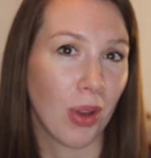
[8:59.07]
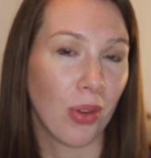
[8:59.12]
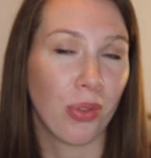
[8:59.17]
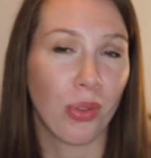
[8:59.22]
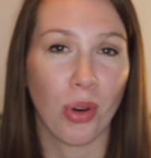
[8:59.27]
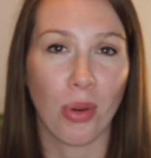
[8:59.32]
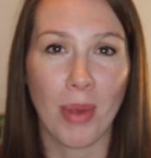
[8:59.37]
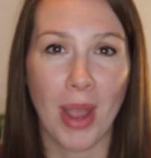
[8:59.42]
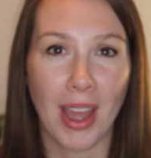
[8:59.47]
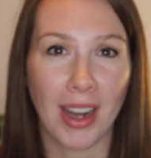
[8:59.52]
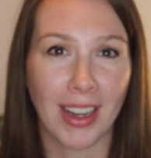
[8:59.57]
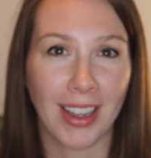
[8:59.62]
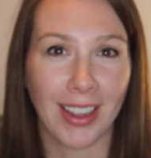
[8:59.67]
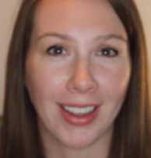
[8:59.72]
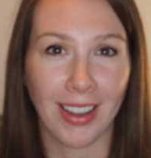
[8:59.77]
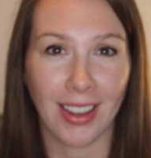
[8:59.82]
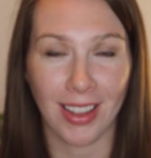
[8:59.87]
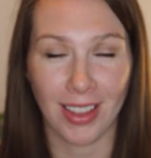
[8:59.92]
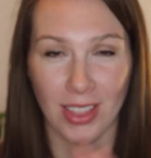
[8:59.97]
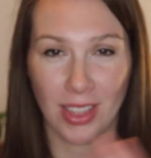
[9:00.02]

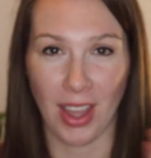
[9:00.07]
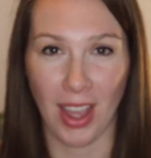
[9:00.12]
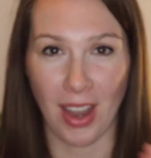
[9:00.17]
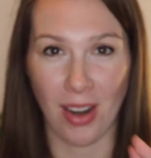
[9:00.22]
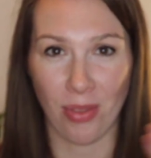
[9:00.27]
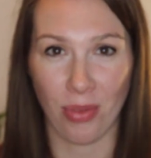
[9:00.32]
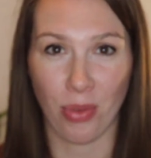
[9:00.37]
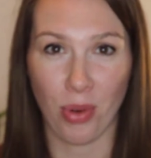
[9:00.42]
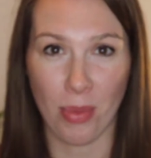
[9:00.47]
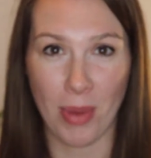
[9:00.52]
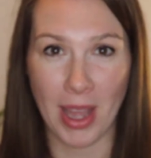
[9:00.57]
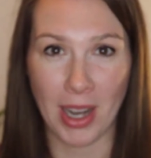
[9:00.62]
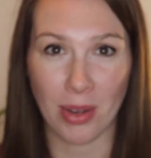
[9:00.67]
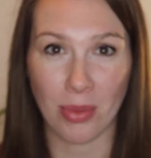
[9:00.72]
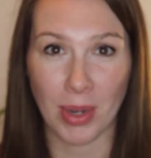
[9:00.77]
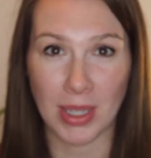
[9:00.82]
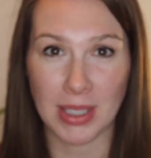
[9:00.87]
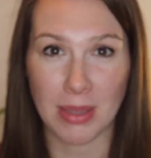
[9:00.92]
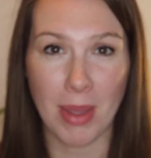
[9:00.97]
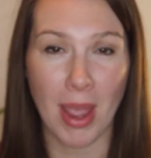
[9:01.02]

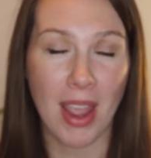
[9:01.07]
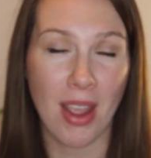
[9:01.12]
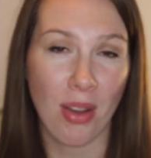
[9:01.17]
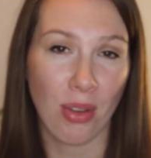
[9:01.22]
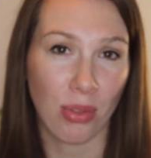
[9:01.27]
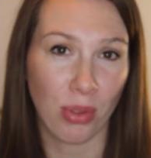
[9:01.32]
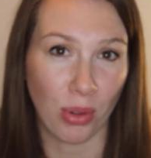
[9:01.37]
formatted resume